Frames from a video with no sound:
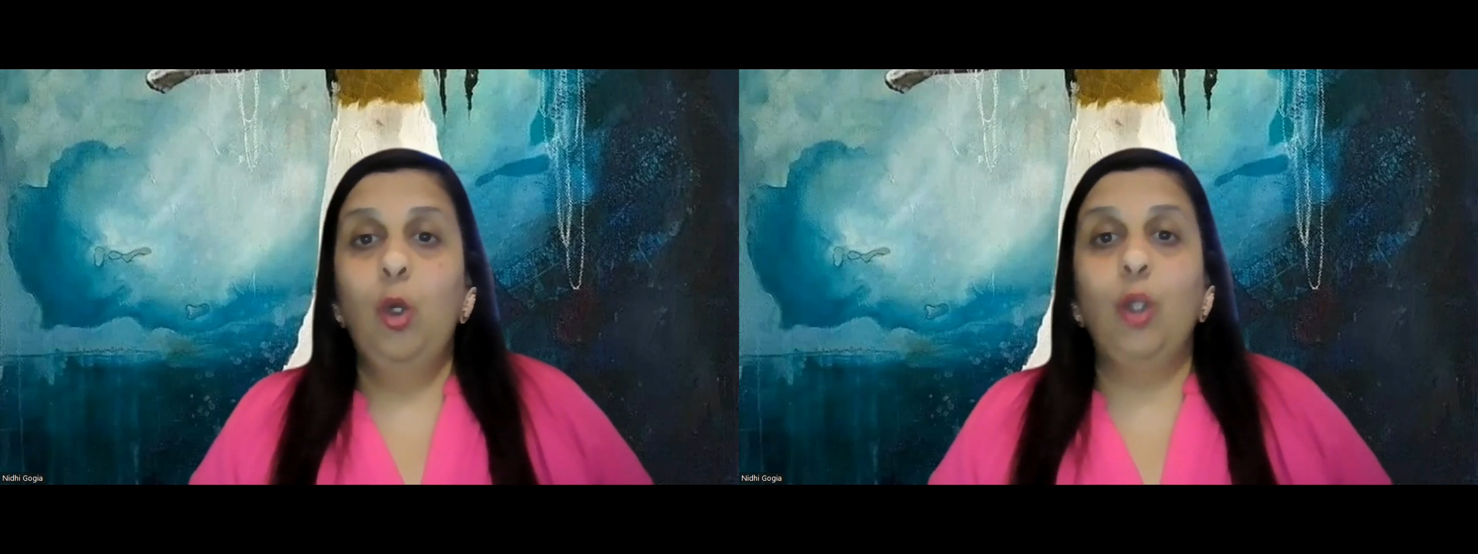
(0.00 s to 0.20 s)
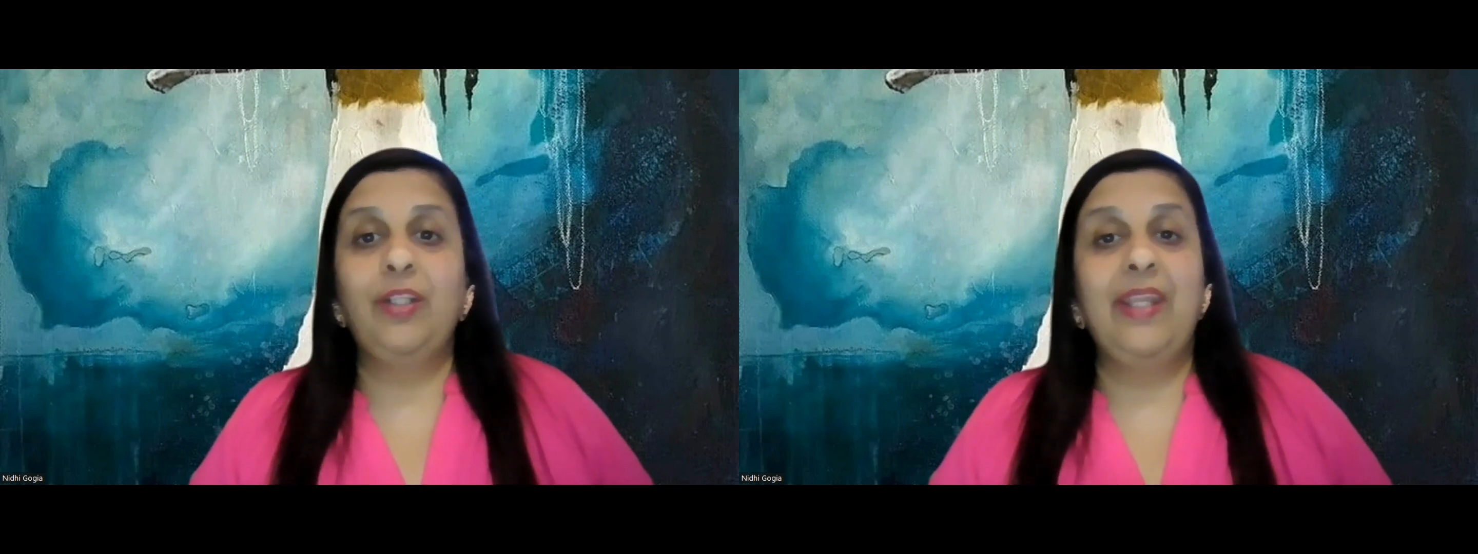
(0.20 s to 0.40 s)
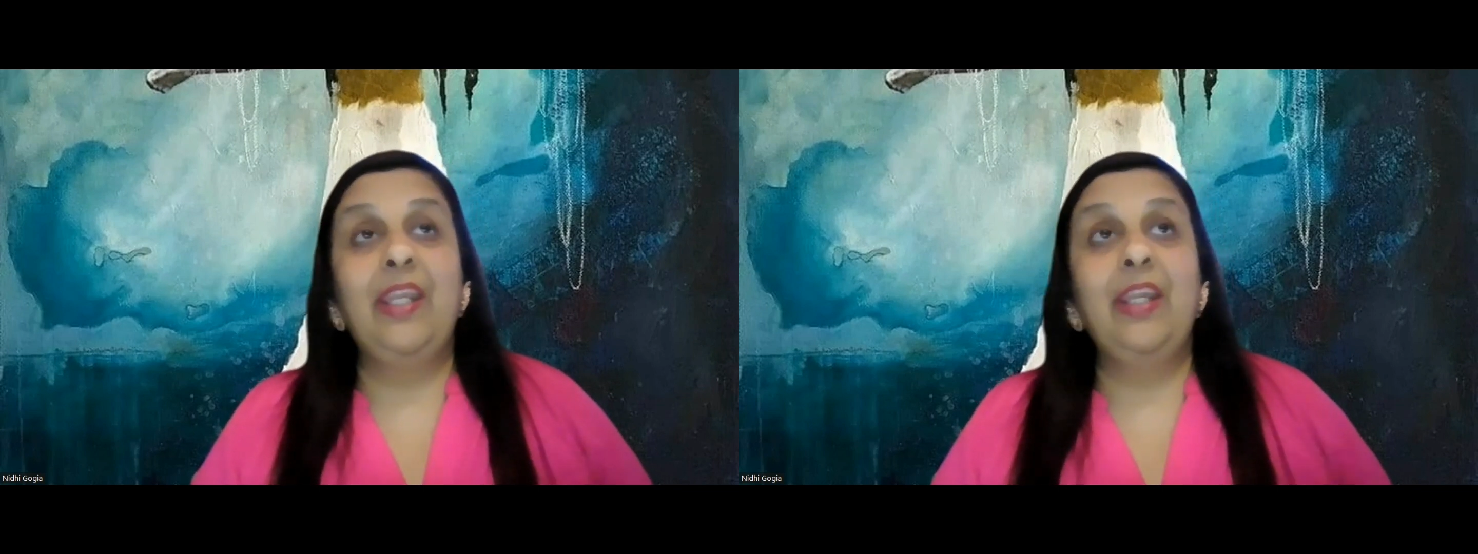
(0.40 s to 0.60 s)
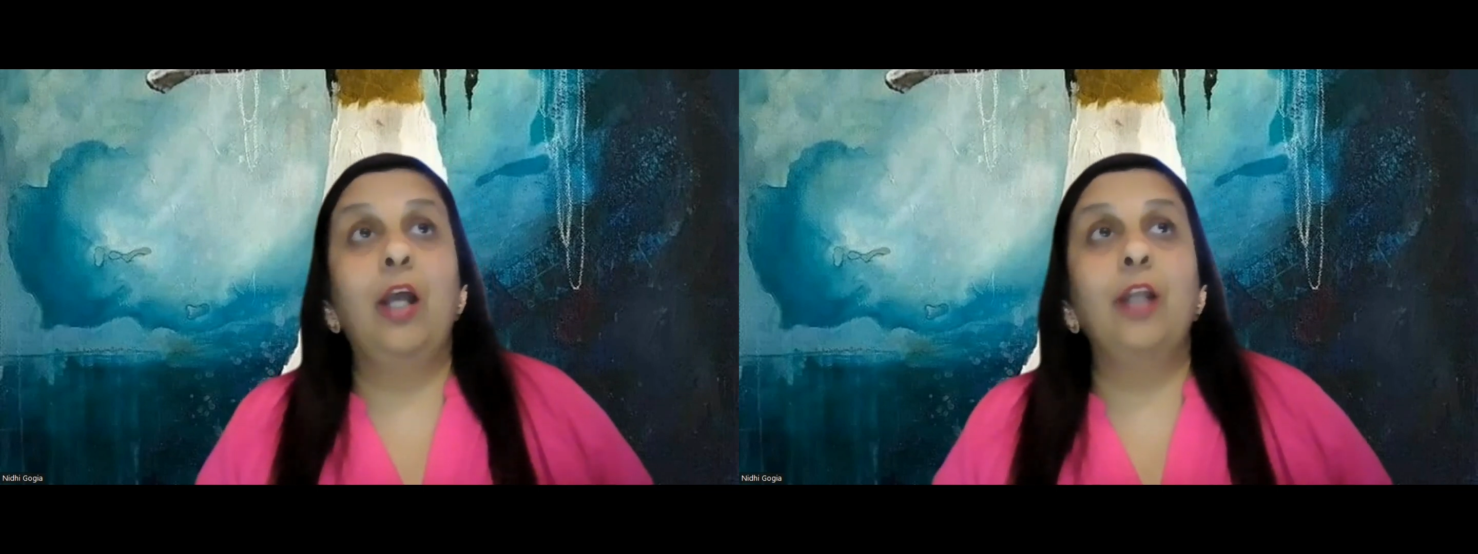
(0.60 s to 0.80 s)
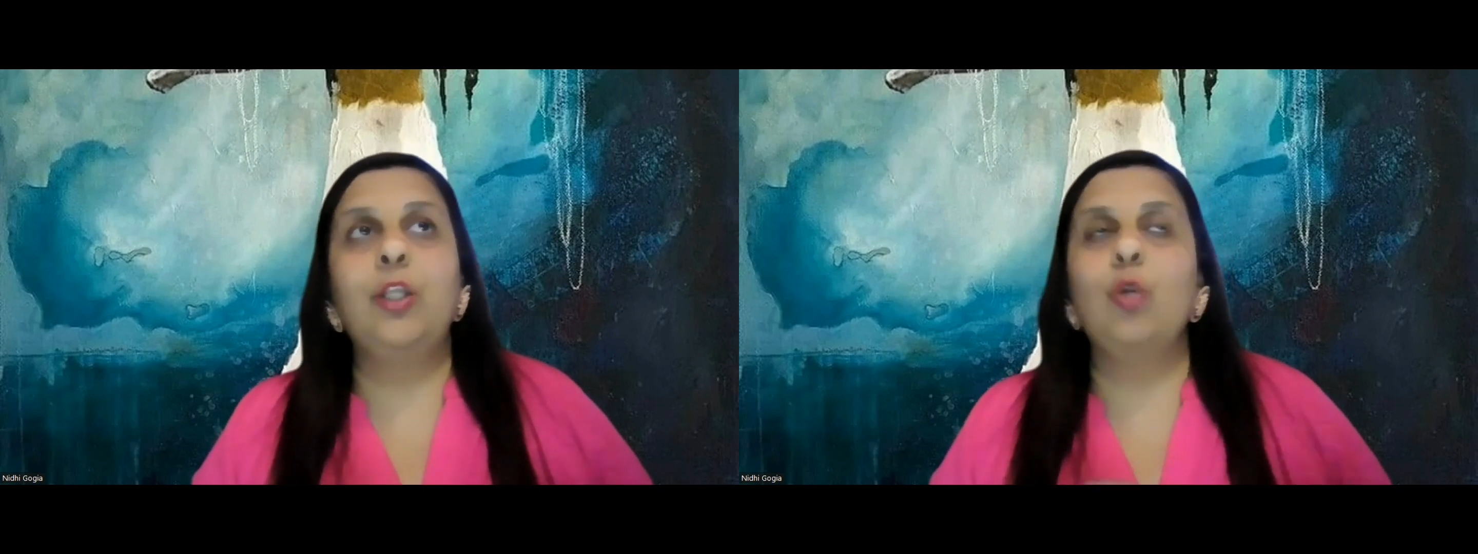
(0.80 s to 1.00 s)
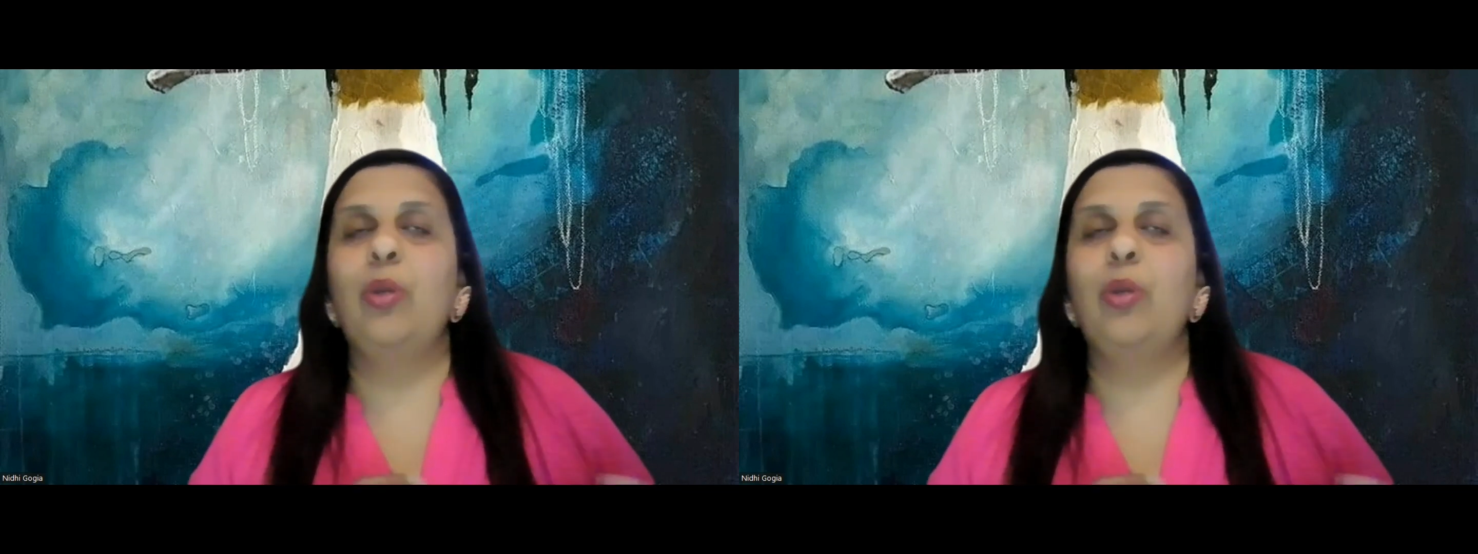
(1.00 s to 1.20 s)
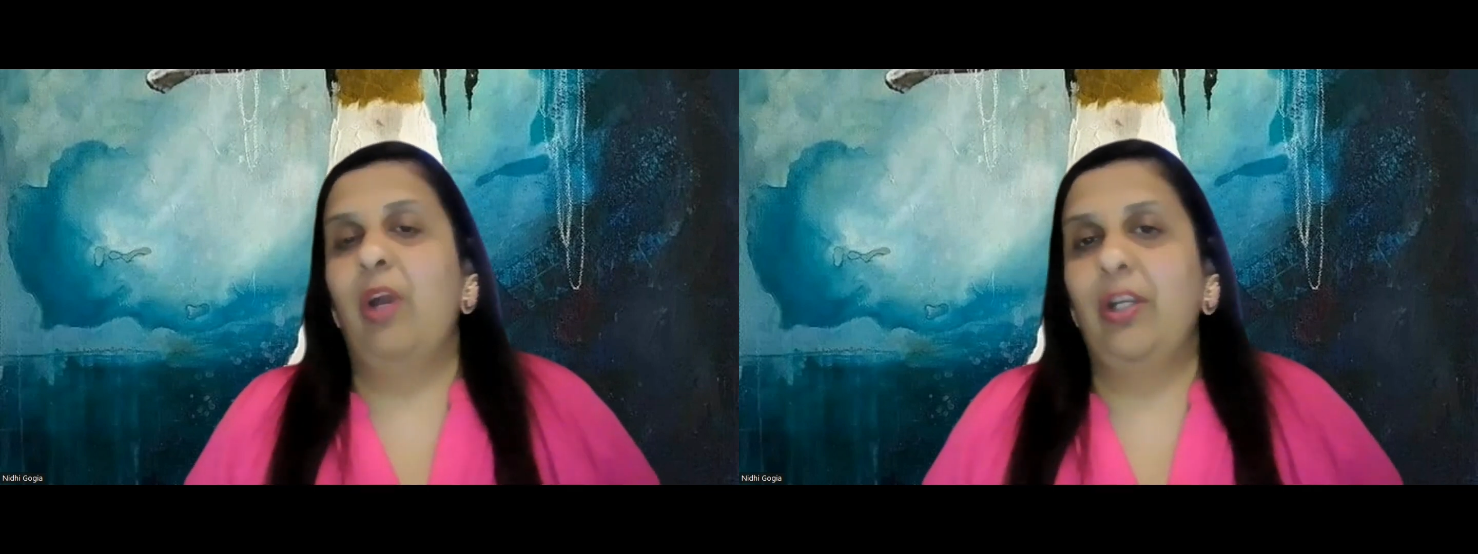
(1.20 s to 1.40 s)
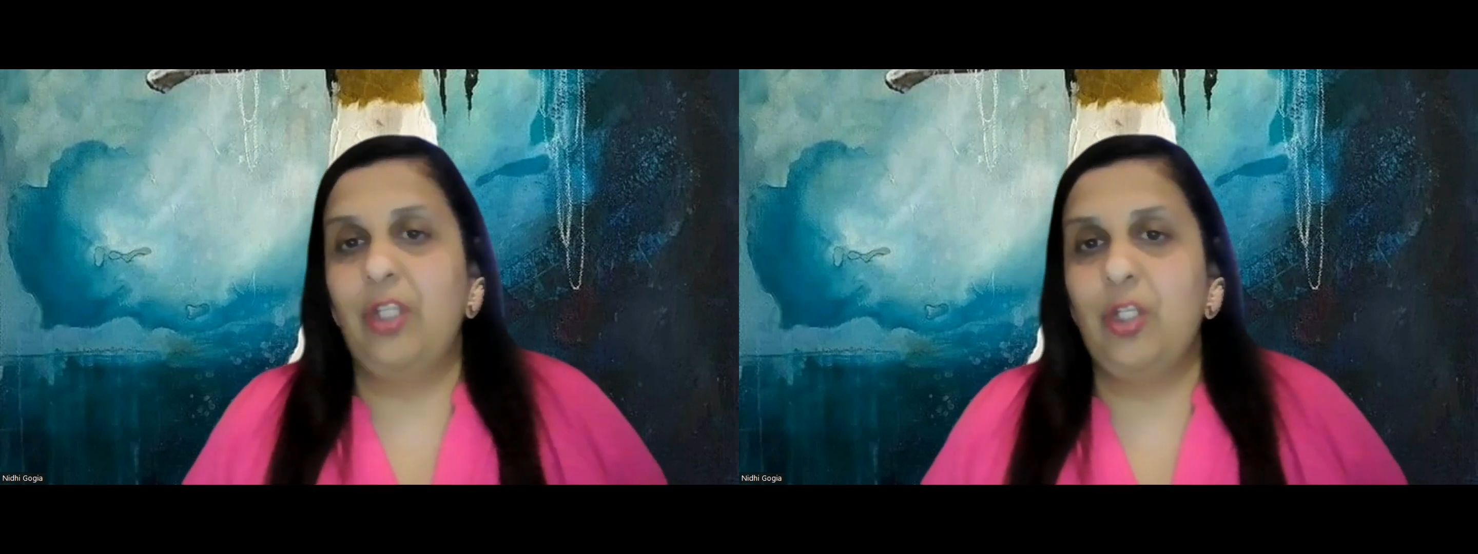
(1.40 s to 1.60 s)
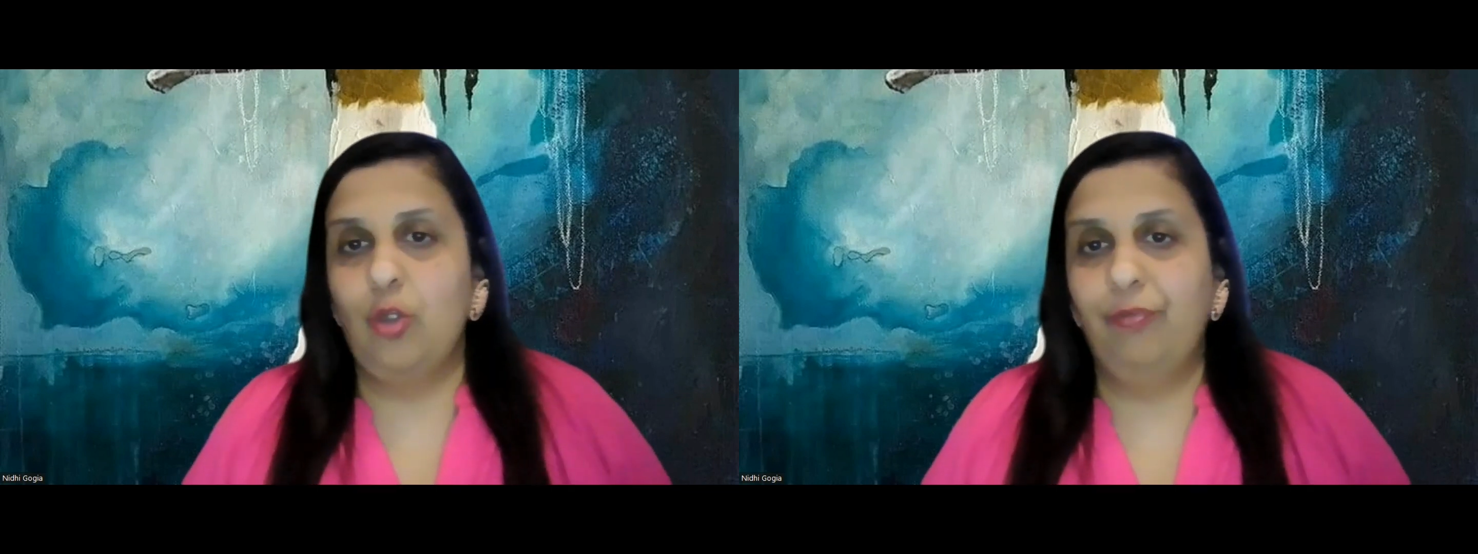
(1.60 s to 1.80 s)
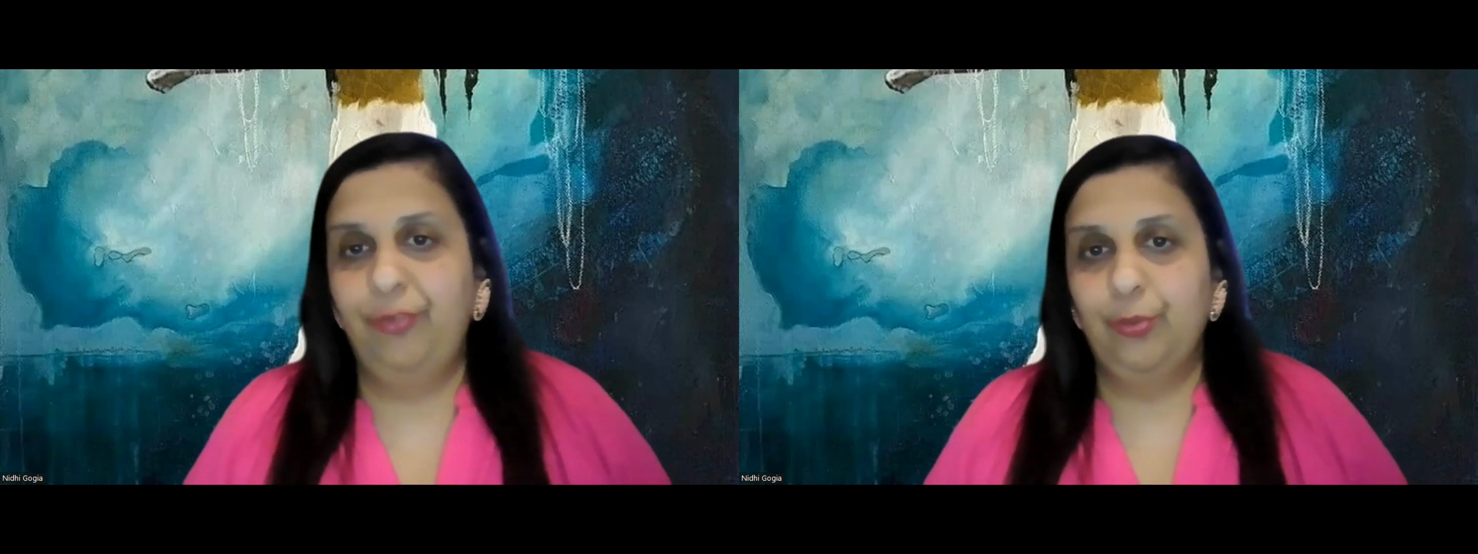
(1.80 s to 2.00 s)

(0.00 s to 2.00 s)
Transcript: or taking undue advantage of